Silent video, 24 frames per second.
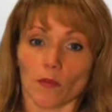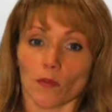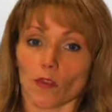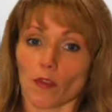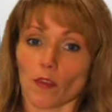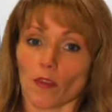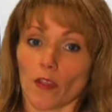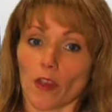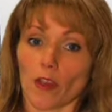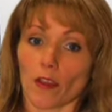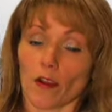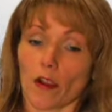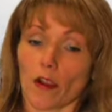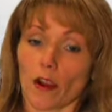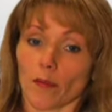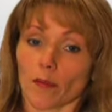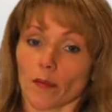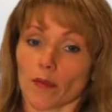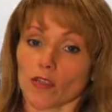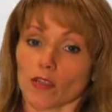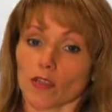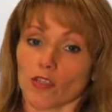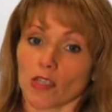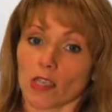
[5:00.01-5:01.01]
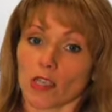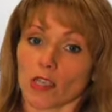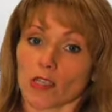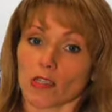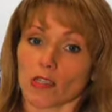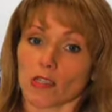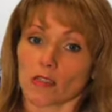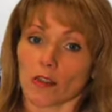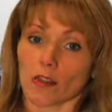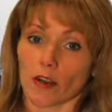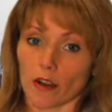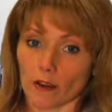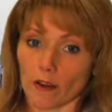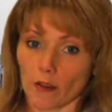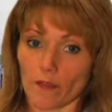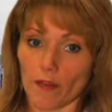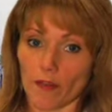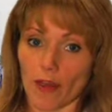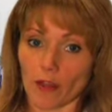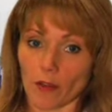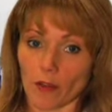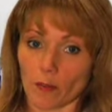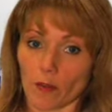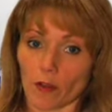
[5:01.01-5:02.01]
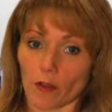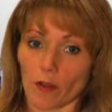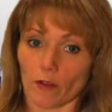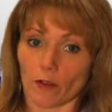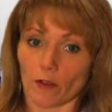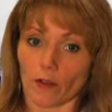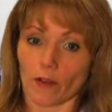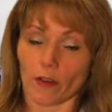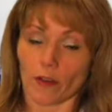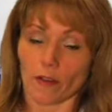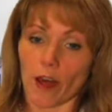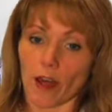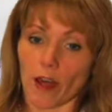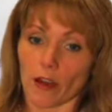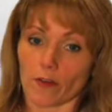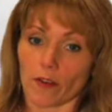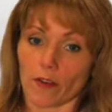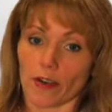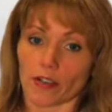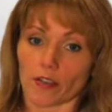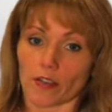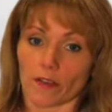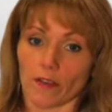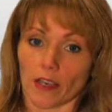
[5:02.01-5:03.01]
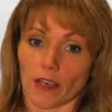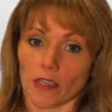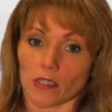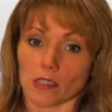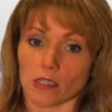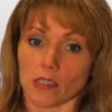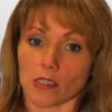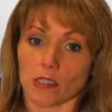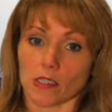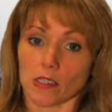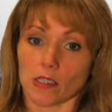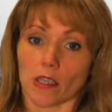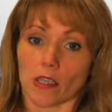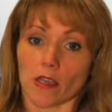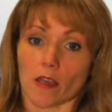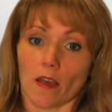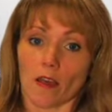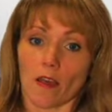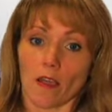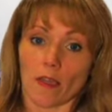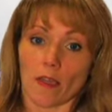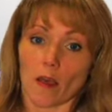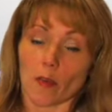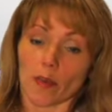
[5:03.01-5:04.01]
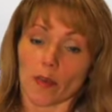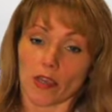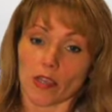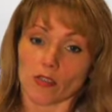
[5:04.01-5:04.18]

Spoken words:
So there are machines that are available for a lot of our devices that